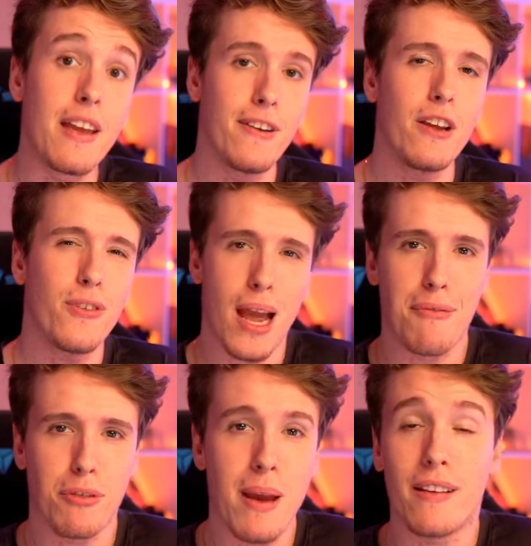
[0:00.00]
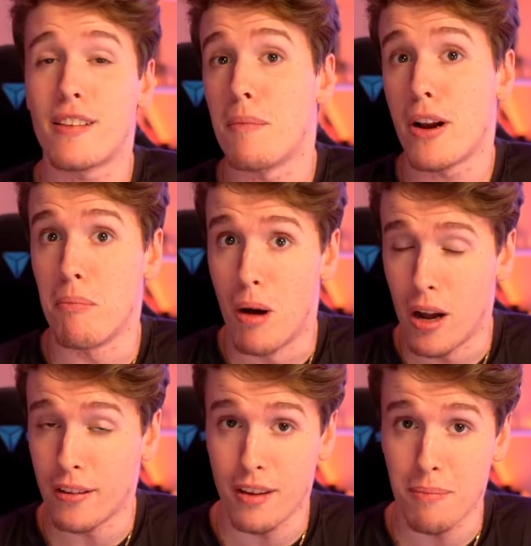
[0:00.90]
even if you have to make someone a
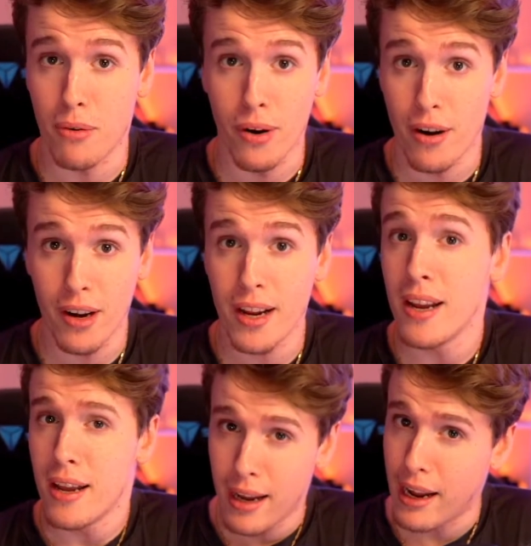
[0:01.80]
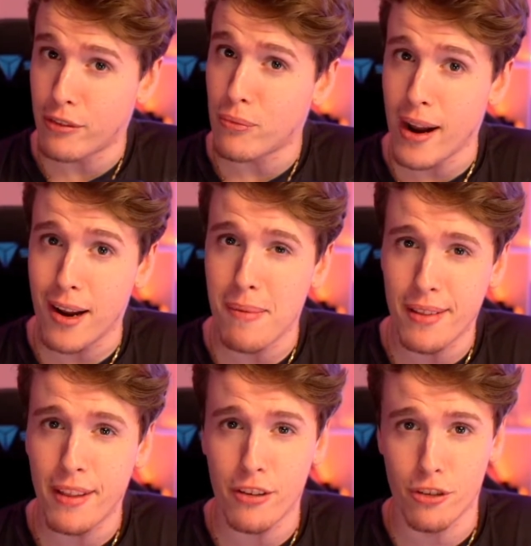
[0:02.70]
mod temporarily, it's
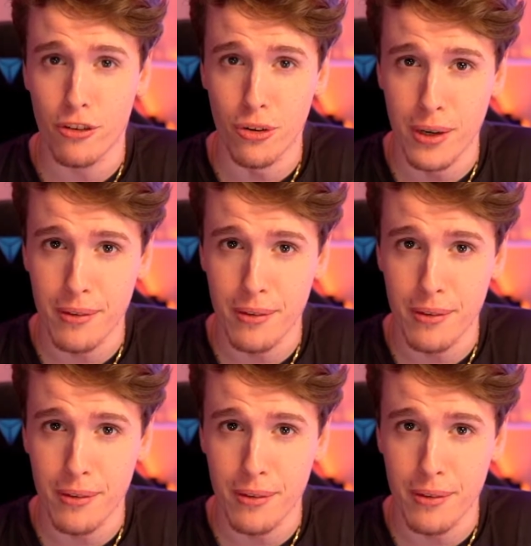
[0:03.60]
recommended that you do it.